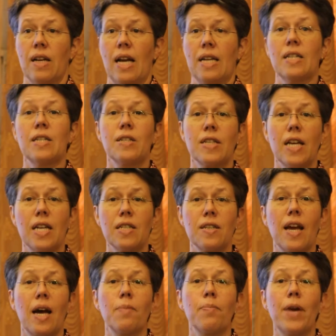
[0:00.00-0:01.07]
And he says
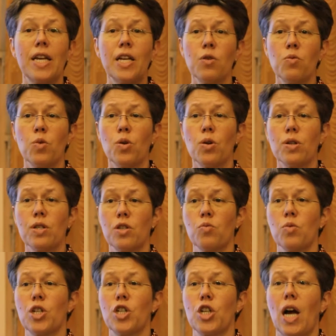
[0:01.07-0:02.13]
there are many words
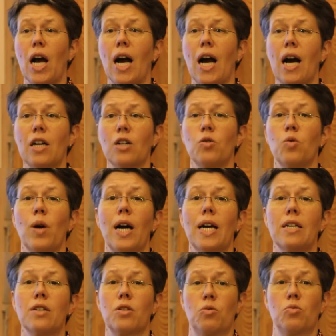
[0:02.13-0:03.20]
which are
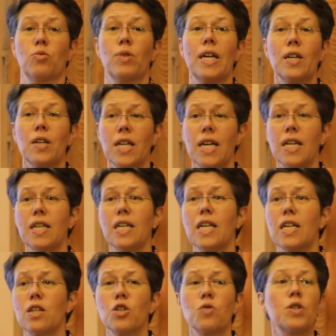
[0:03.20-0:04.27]
quite regular in
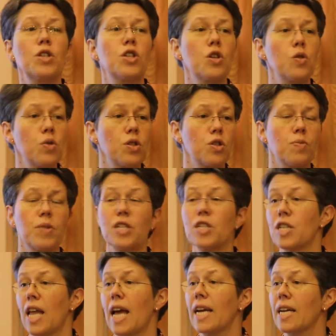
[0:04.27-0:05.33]
English, which used to be
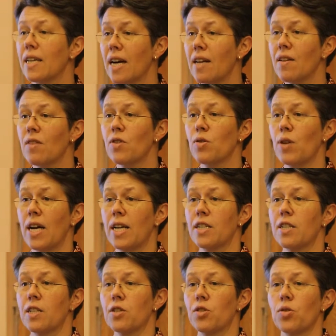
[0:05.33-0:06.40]
slang in other
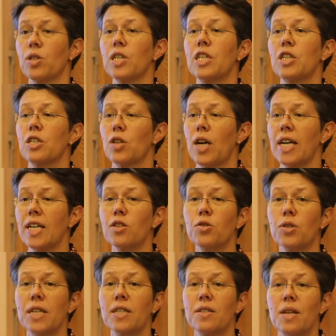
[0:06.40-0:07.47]
varieties. So you can try and
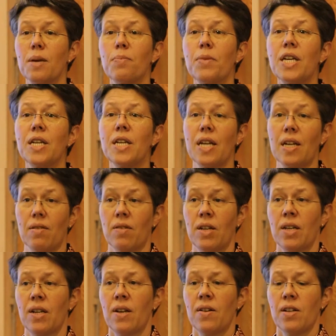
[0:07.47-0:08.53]
trace their meaning.
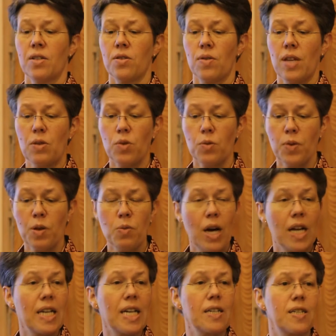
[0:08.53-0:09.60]
So that would be
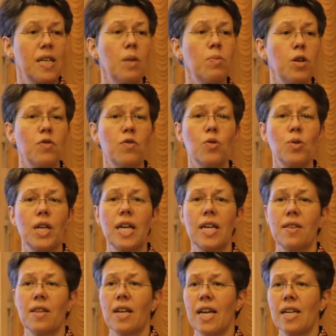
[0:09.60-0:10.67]
one example of looking
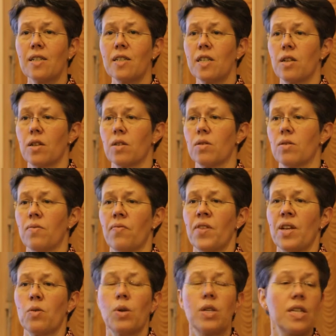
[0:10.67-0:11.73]
at the lexicon.
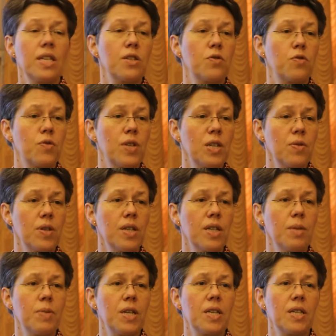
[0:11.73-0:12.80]
What is
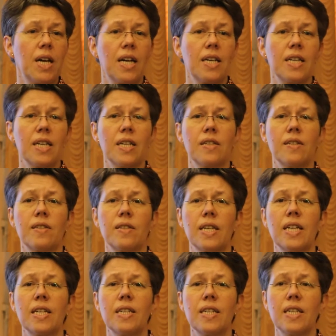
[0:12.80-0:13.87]
frequently being done is
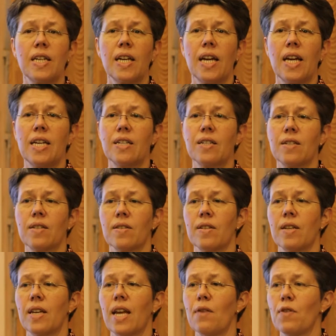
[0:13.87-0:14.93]
indicate
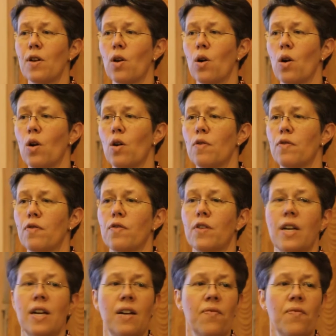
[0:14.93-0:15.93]
the level of